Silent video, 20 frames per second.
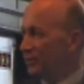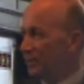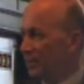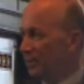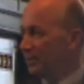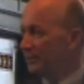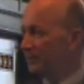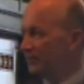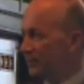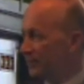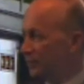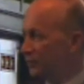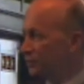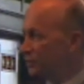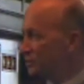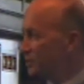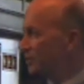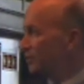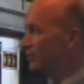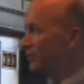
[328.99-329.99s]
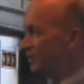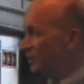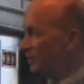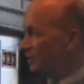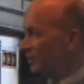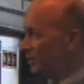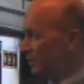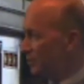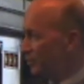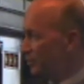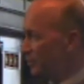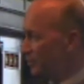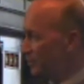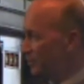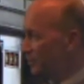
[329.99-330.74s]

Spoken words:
the unfair stereotype.